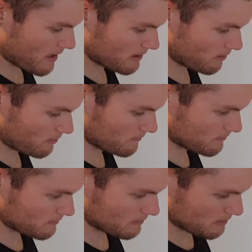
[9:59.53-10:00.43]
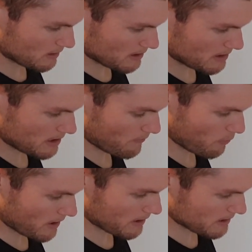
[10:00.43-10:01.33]
little
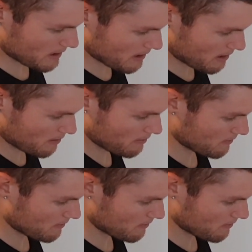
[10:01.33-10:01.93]
Tupperware container.